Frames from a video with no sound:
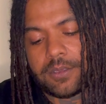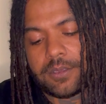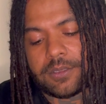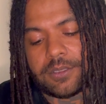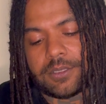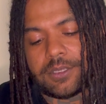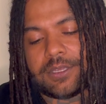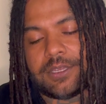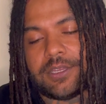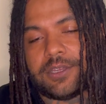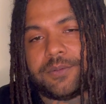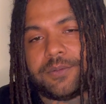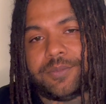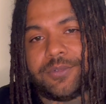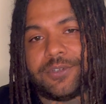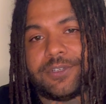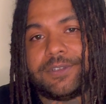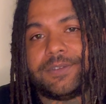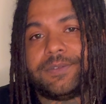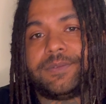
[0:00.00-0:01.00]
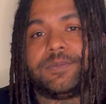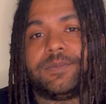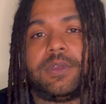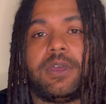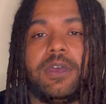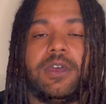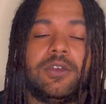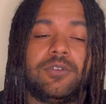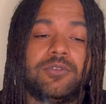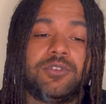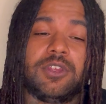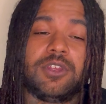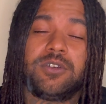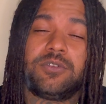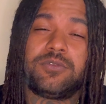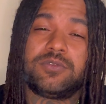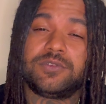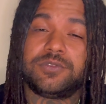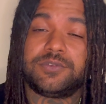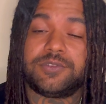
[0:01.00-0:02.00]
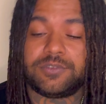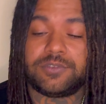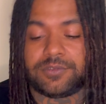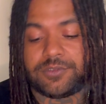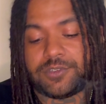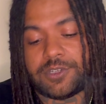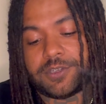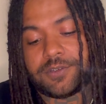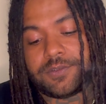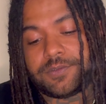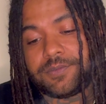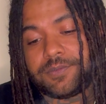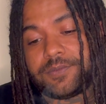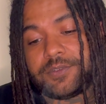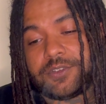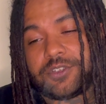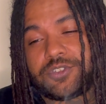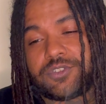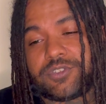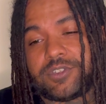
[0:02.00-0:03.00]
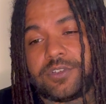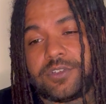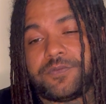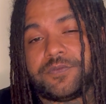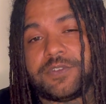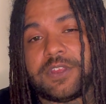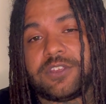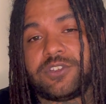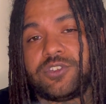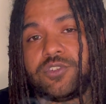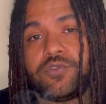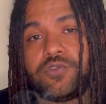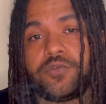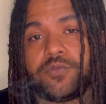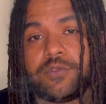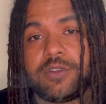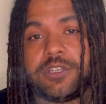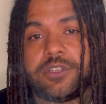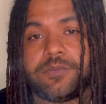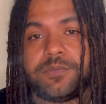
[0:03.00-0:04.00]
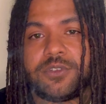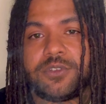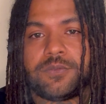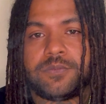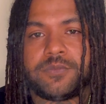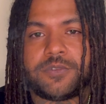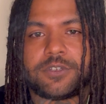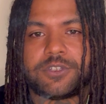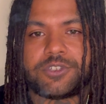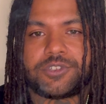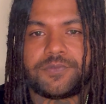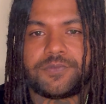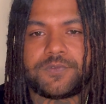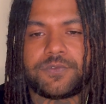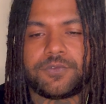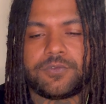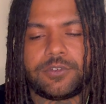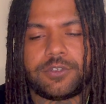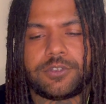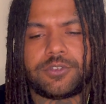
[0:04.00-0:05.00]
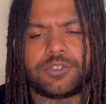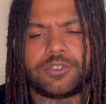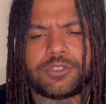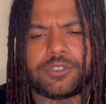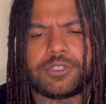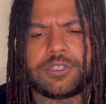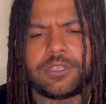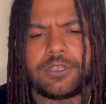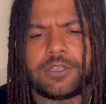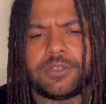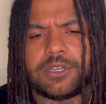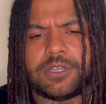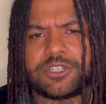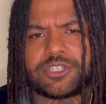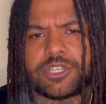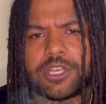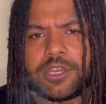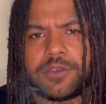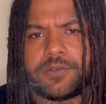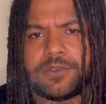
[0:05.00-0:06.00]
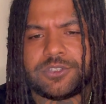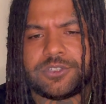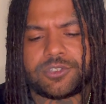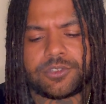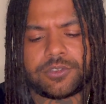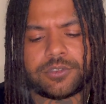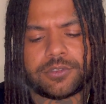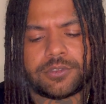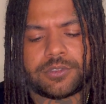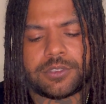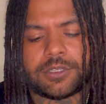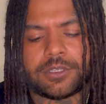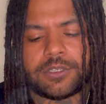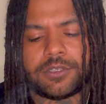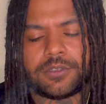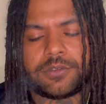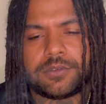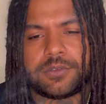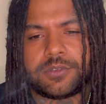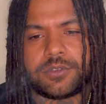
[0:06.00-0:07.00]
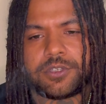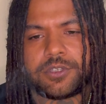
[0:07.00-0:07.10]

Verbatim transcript: Yeah, but I don't know. You know, if they do really be Muslim for real, then yeah, that's always a good thing.